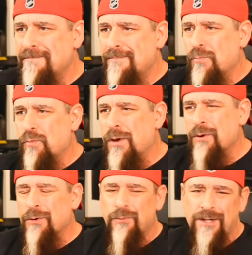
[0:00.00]
We
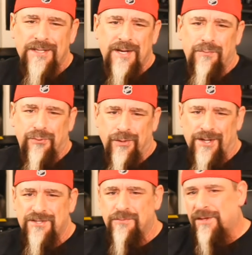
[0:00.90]
weren't really
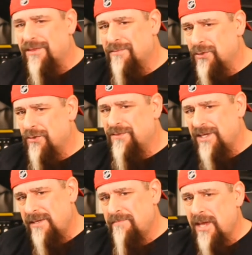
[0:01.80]
impressed with the moves
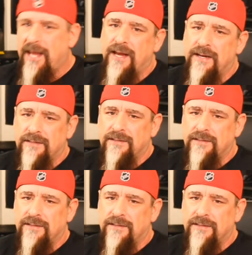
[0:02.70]
he made.